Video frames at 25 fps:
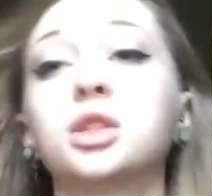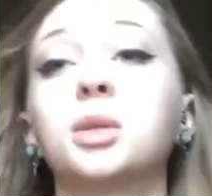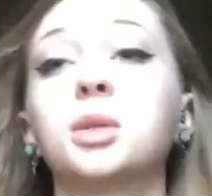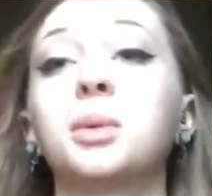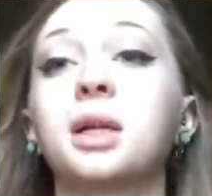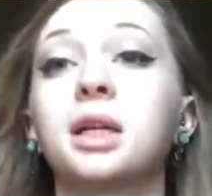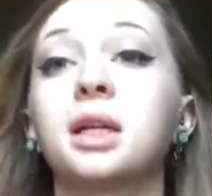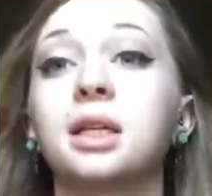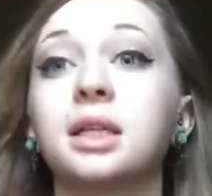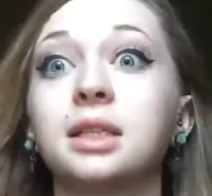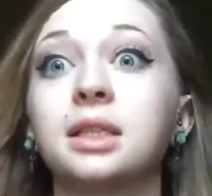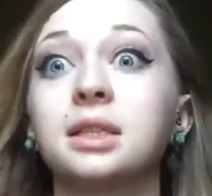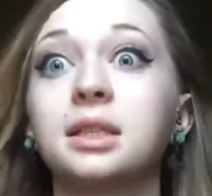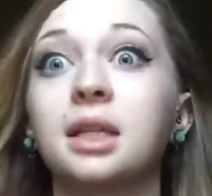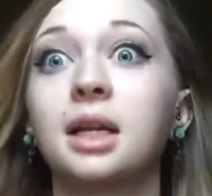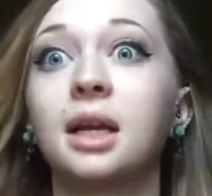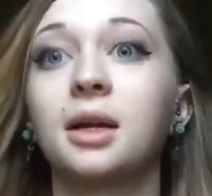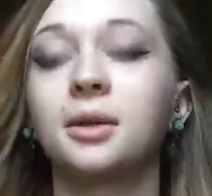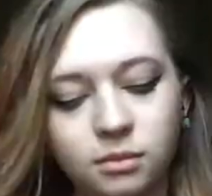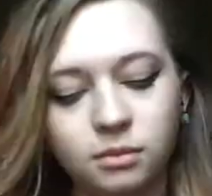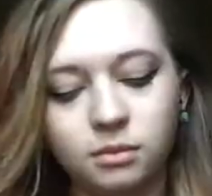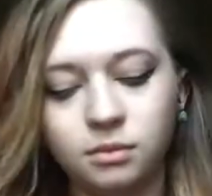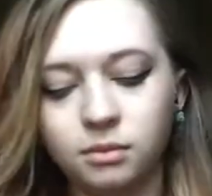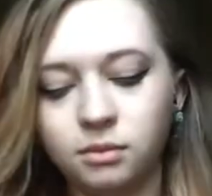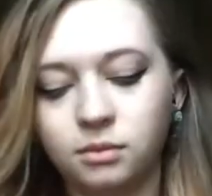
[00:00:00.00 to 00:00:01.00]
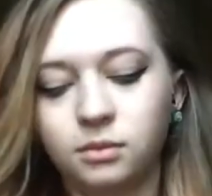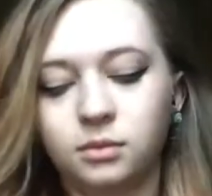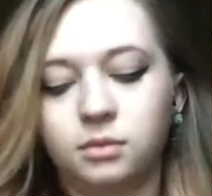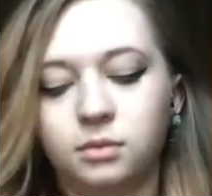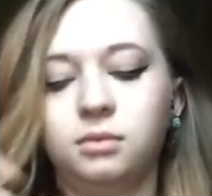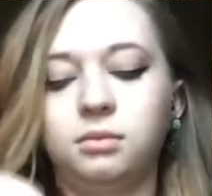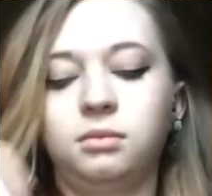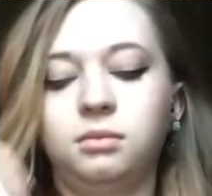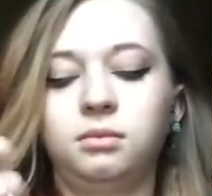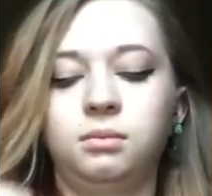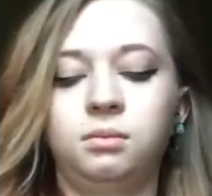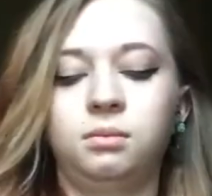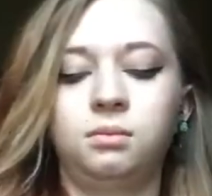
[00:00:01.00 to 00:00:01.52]
So we're gonna test that
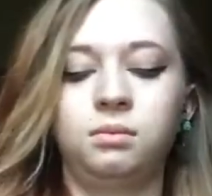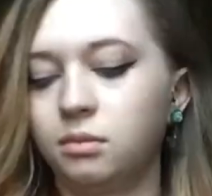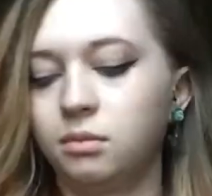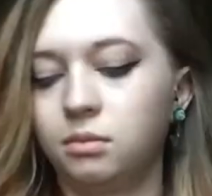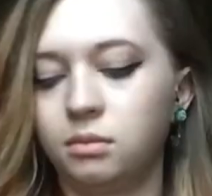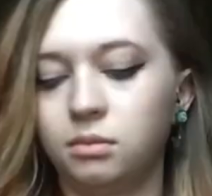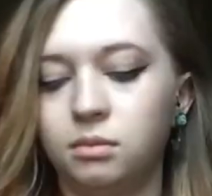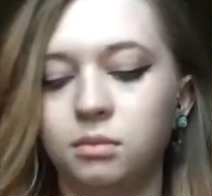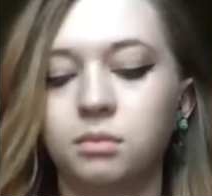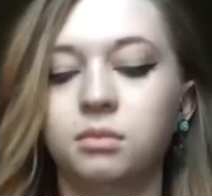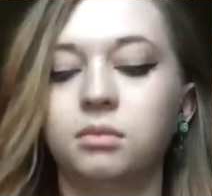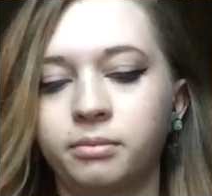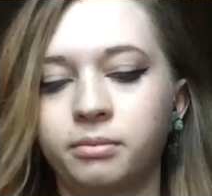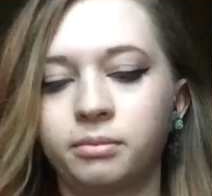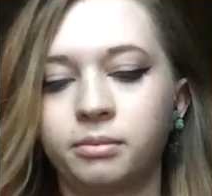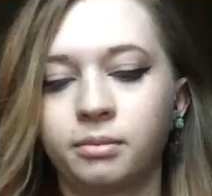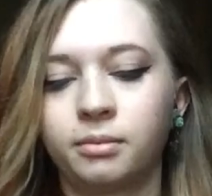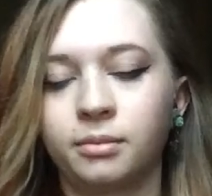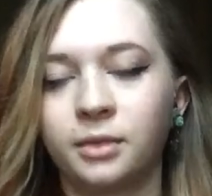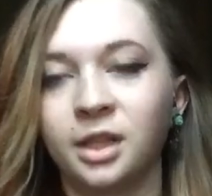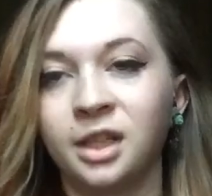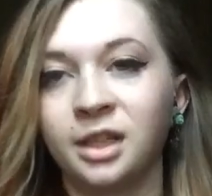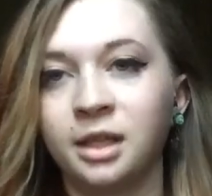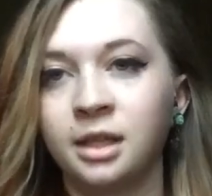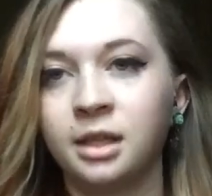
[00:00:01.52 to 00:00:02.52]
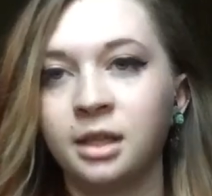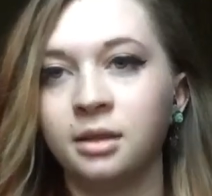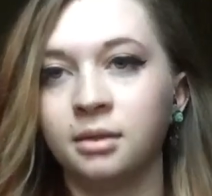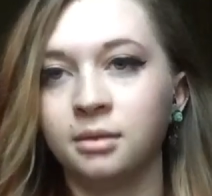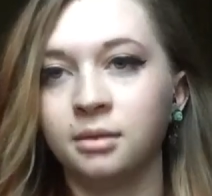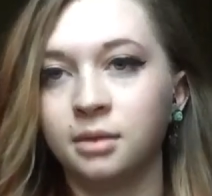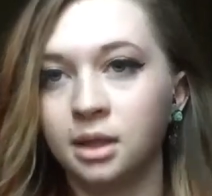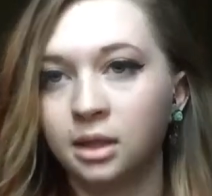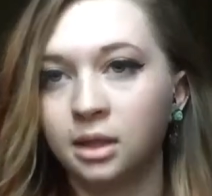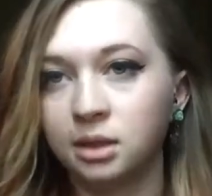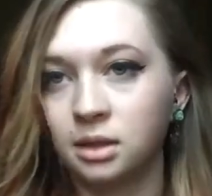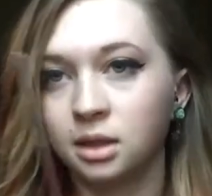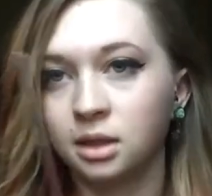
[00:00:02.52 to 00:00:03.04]
out. Again,
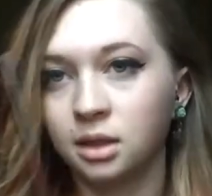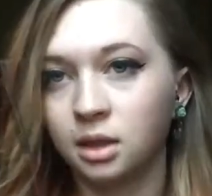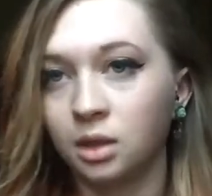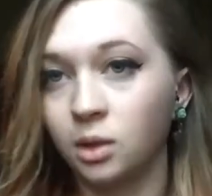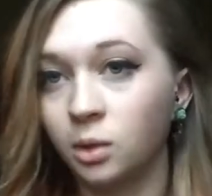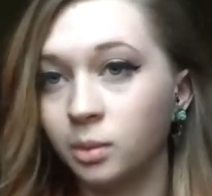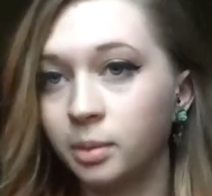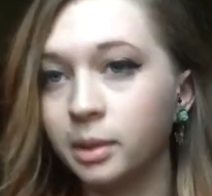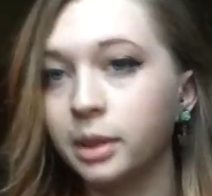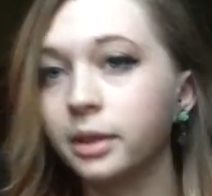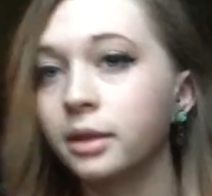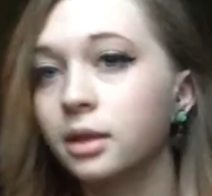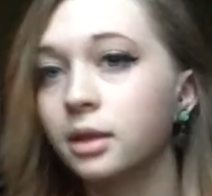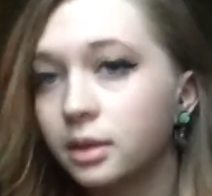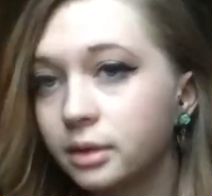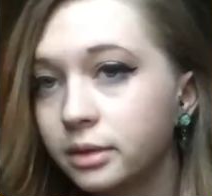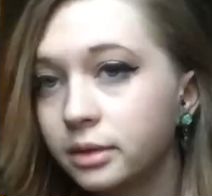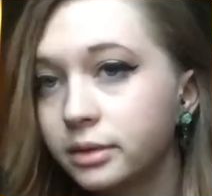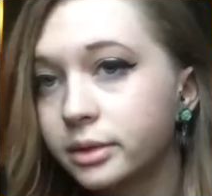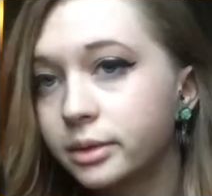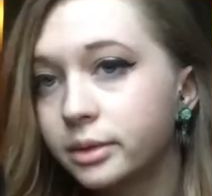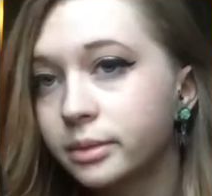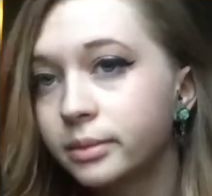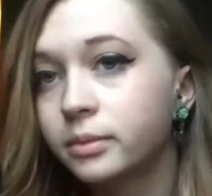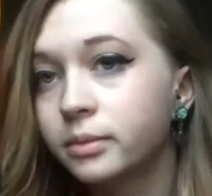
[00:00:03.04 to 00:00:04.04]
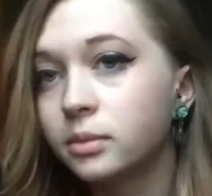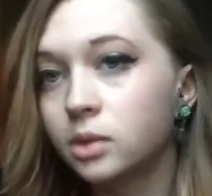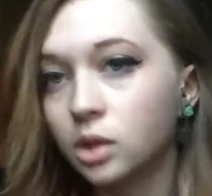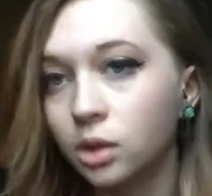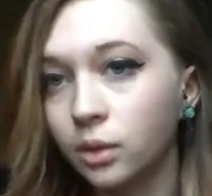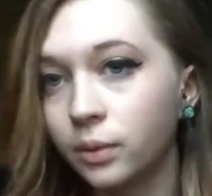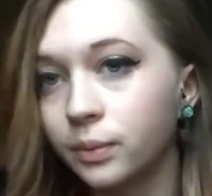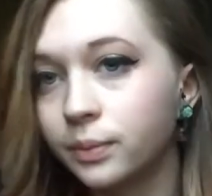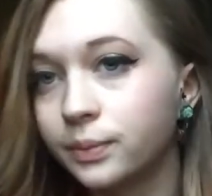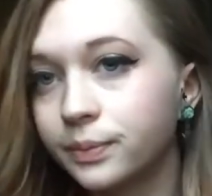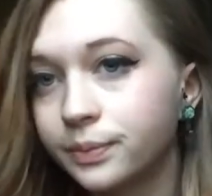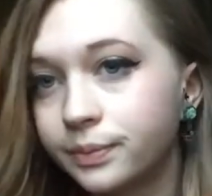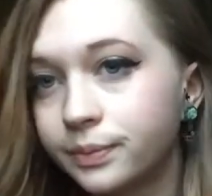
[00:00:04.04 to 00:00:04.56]
I suck at opening things.
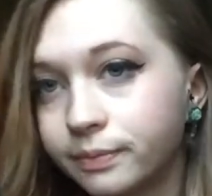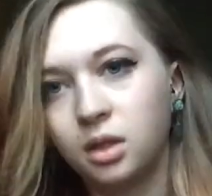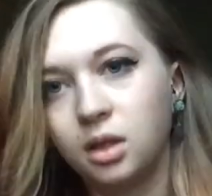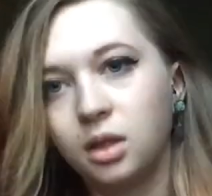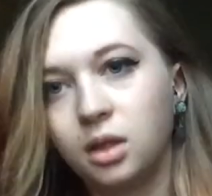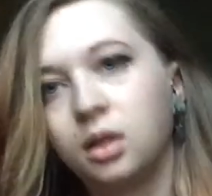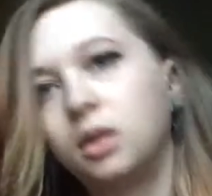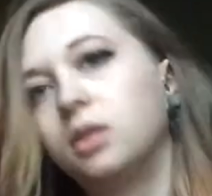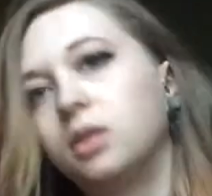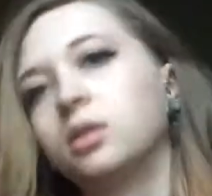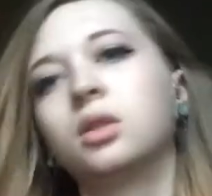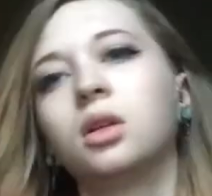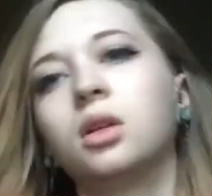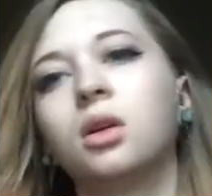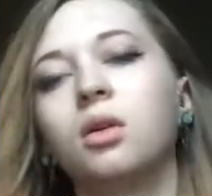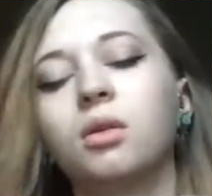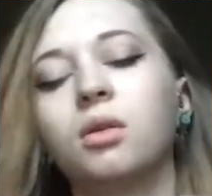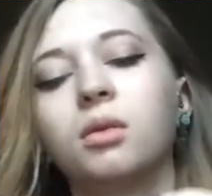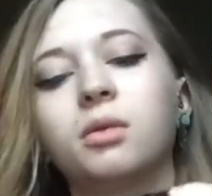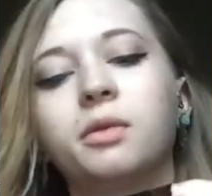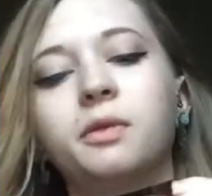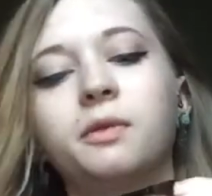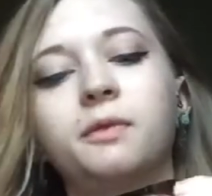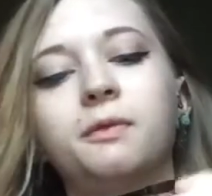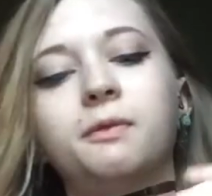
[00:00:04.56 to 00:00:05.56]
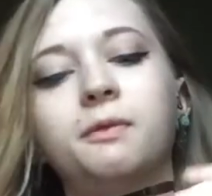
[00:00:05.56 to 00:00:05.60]
So